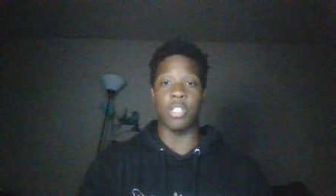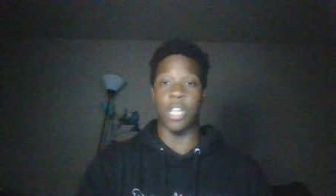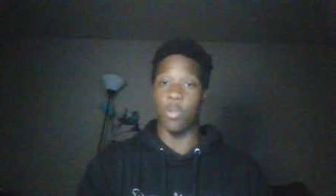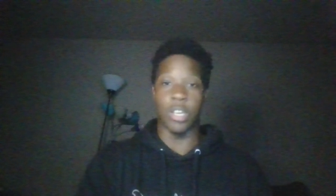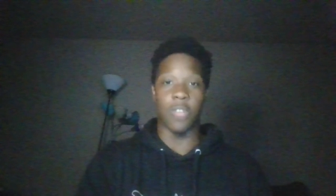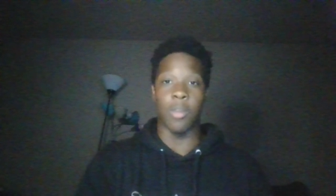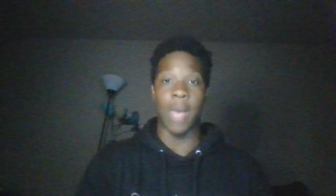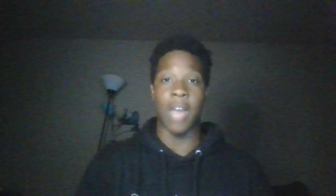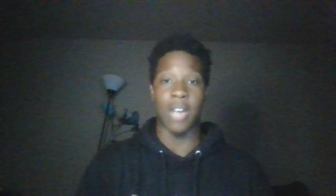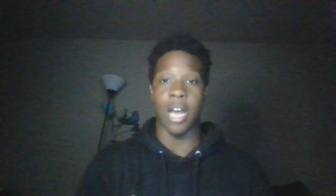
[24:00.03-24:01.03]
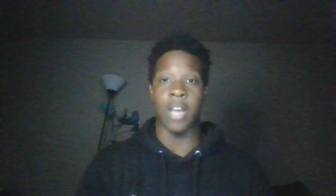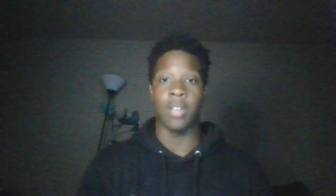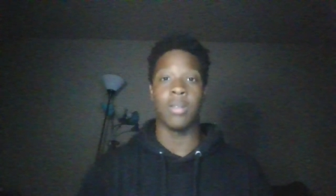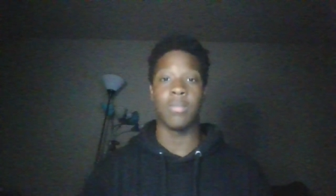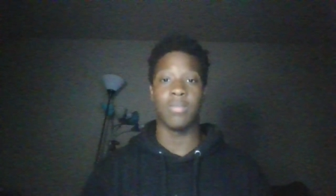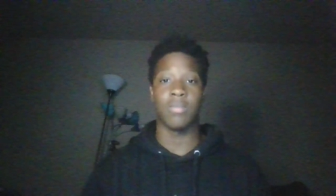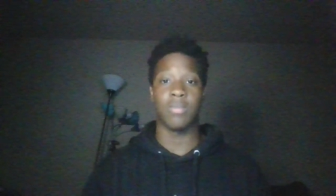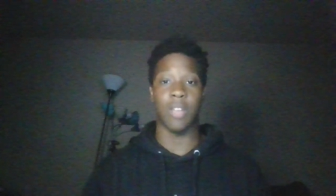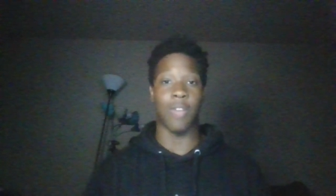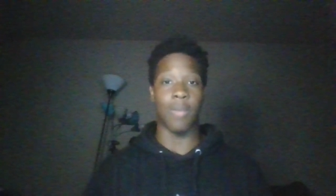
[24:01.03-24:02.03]
would have even bat an eye.
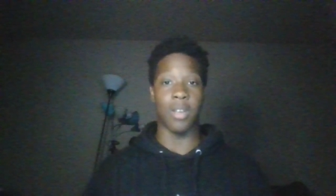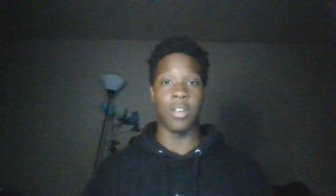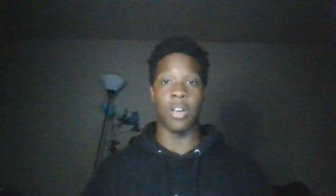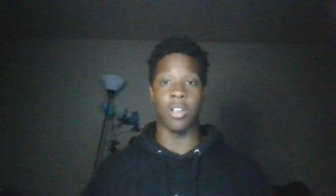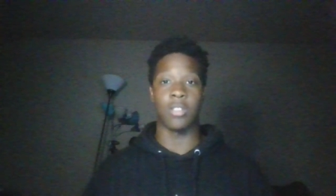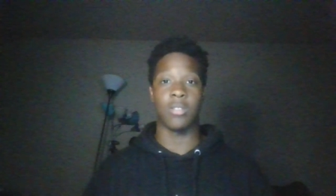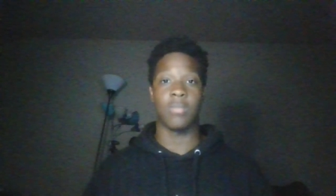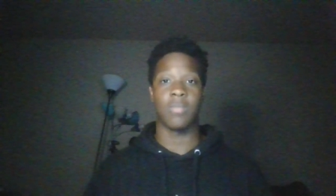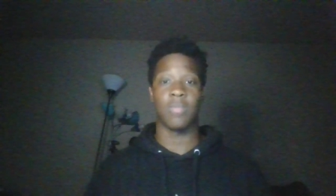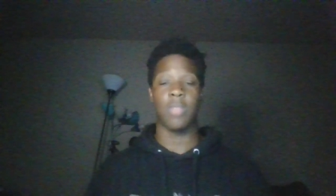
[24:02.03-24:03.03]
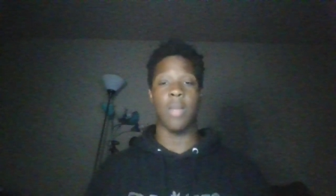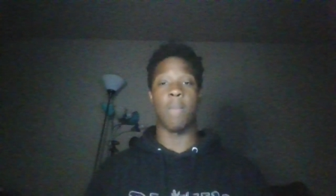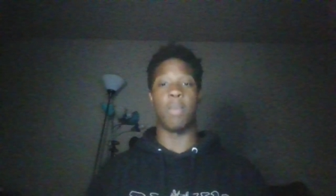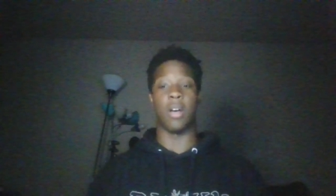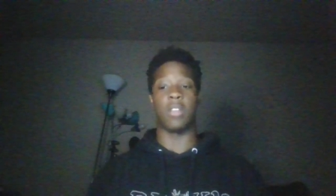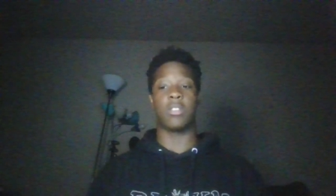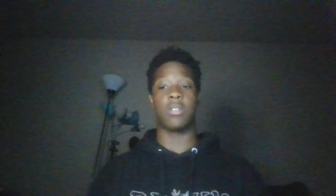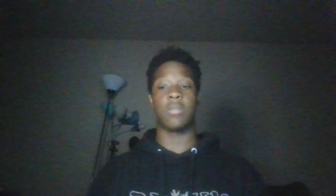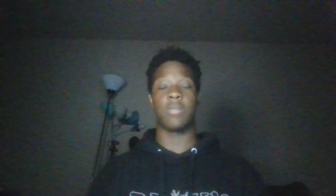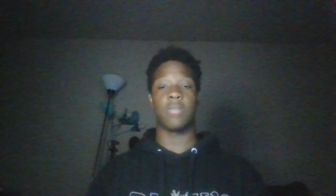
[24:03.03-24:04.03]
If I'm being honest. But
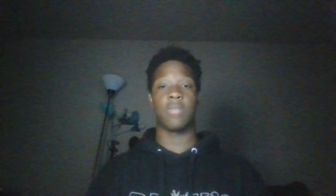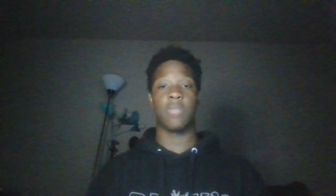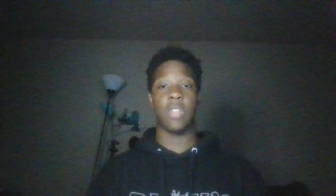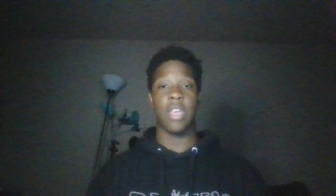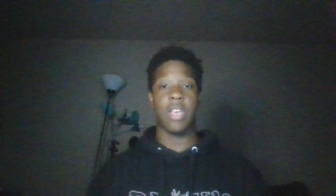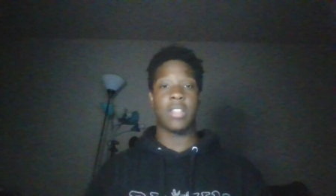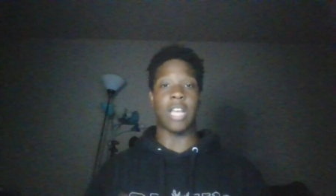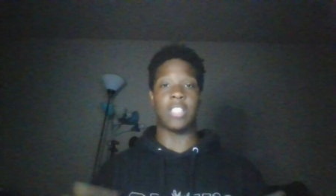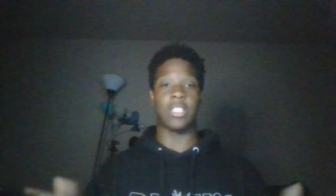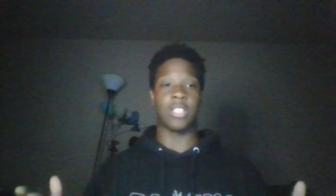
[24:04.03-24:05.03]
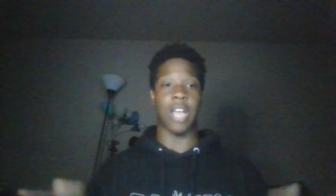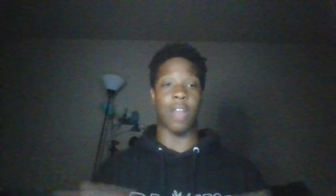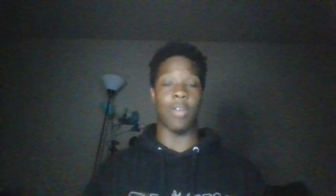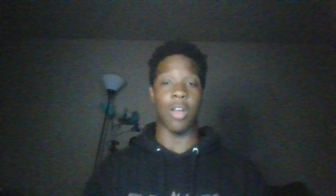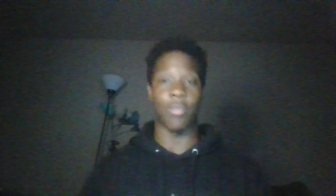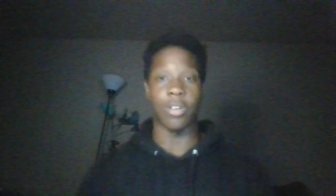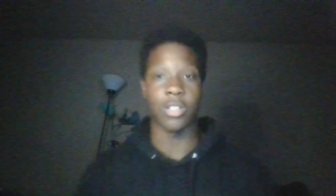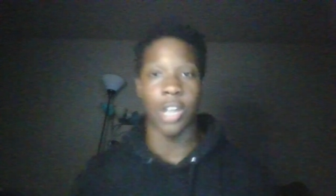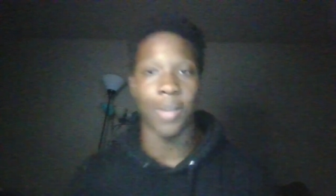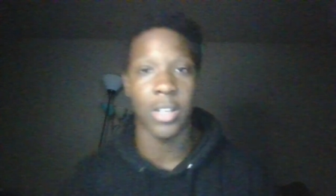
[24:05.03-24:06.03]
that's just kind of what I want to
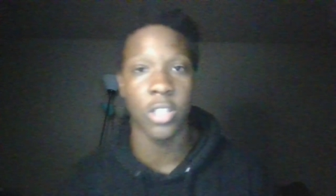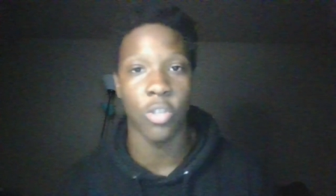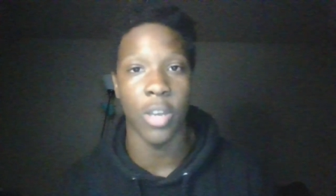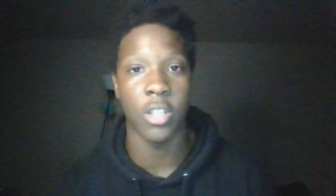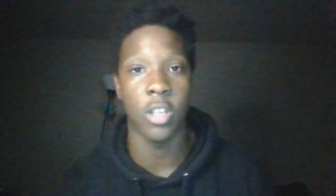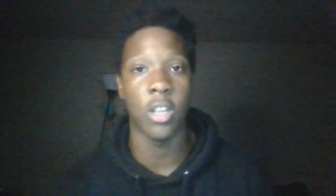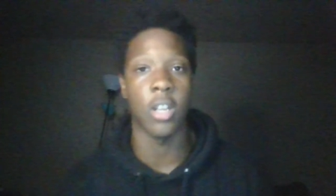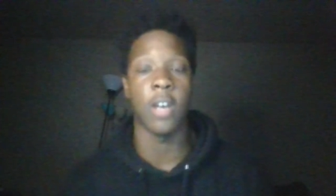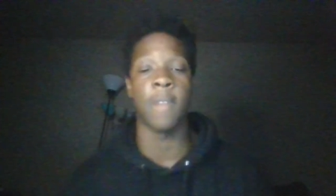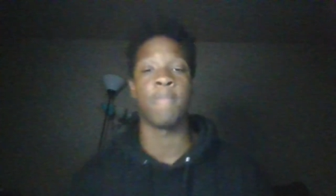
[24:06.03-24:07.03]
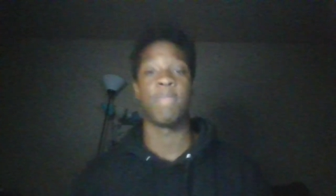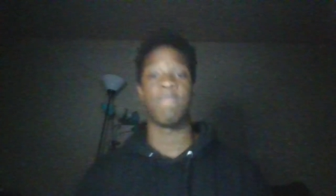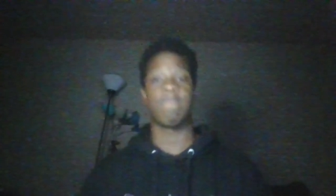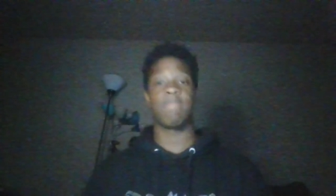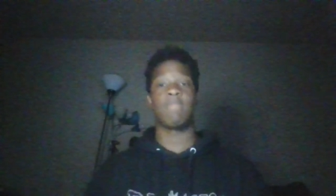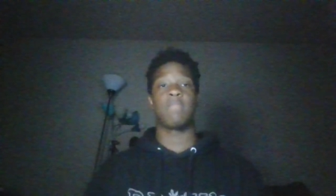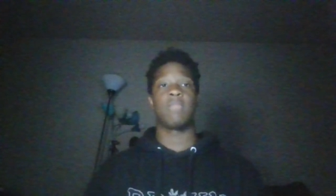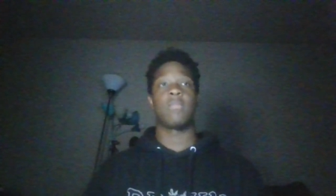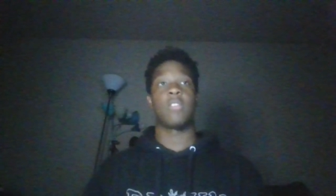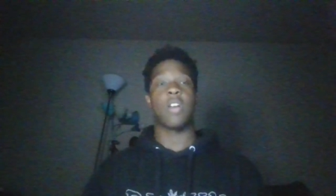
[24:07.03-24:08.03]
talk about situation and um
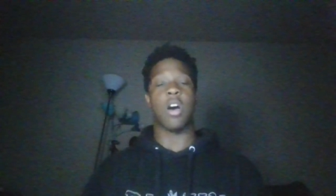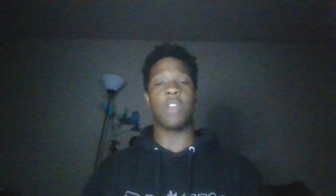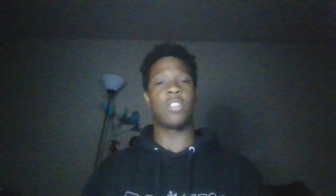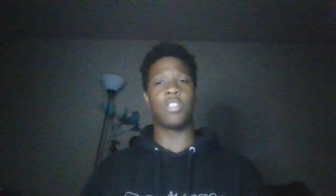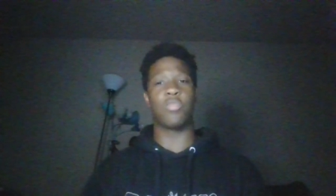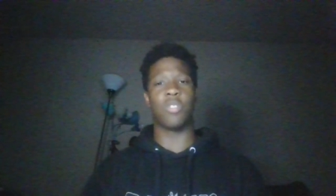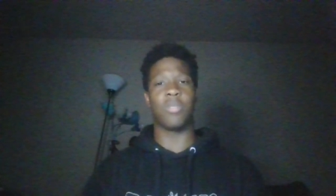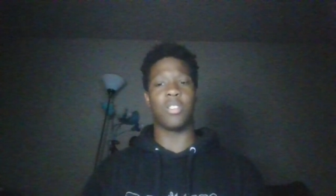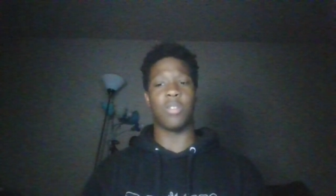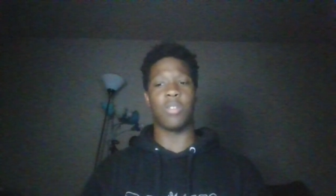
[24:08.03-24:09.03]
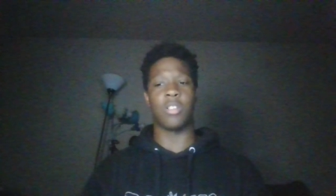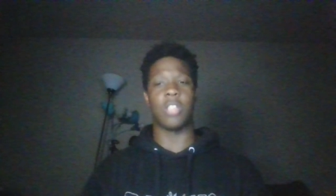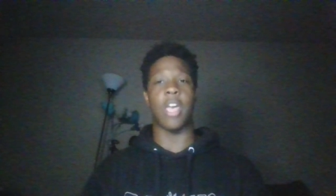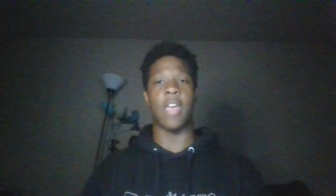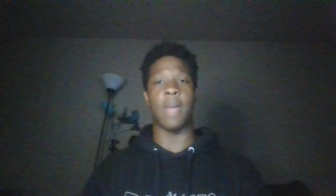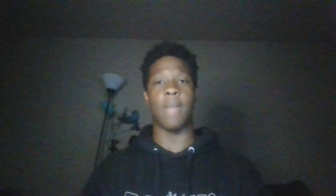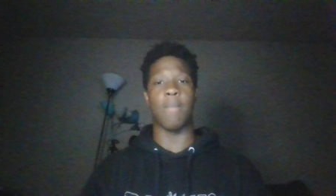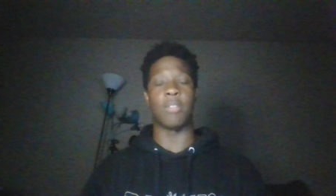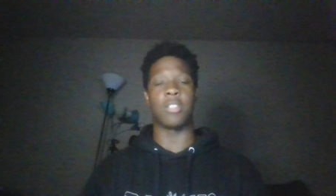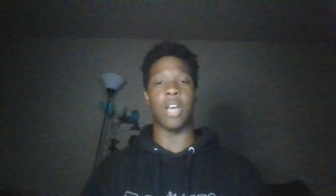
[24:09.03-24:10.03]
I don't think there's really much I want to say
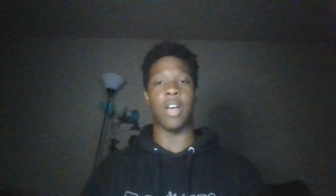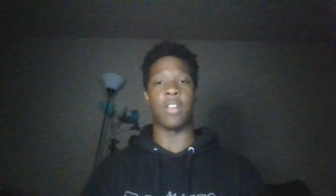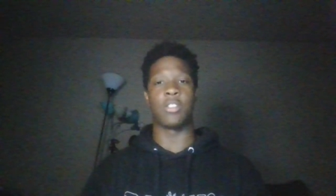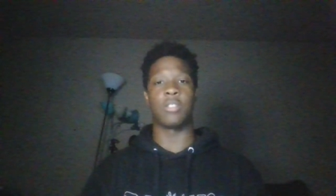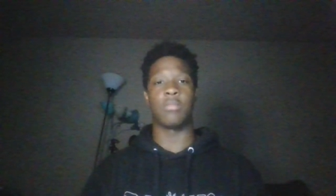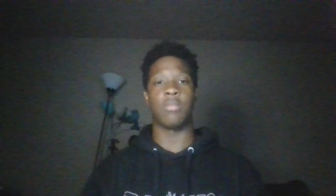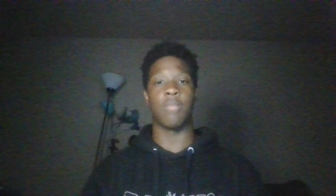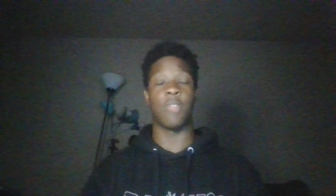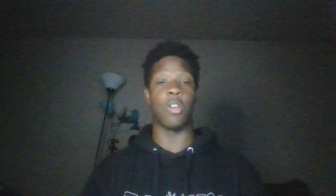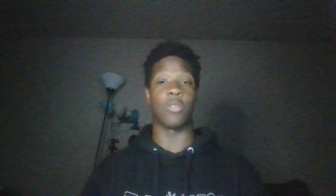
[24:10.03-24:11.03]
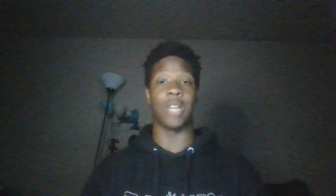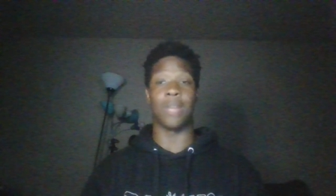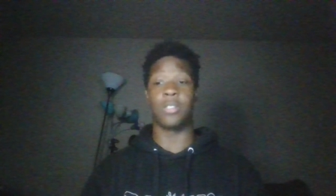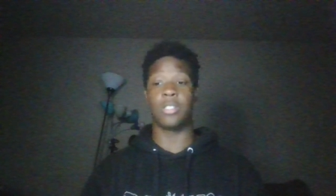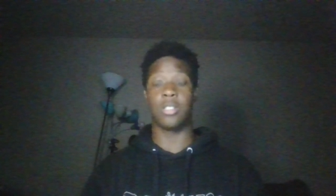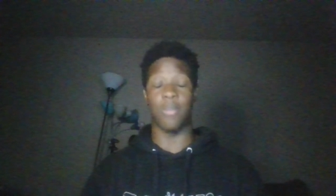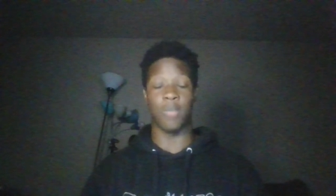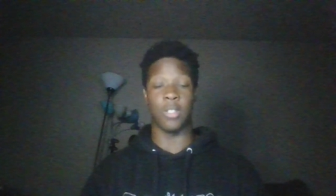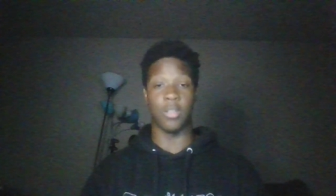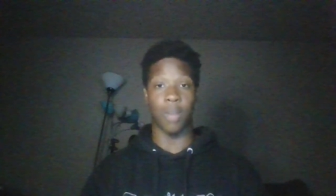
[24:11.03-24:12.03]
besides video drops t-
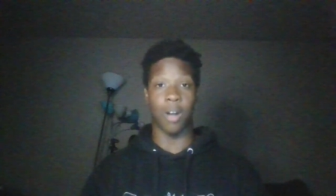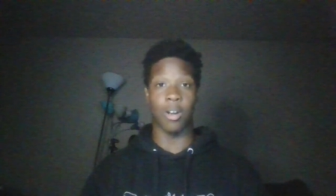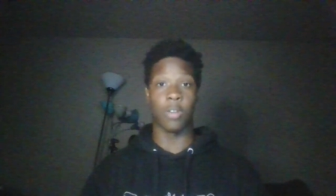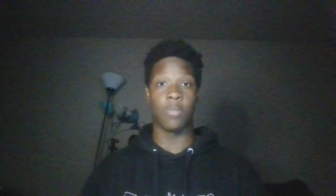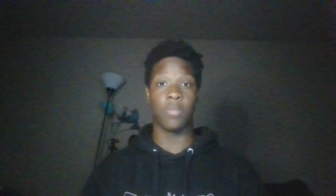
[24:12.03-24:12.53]
tomorrow.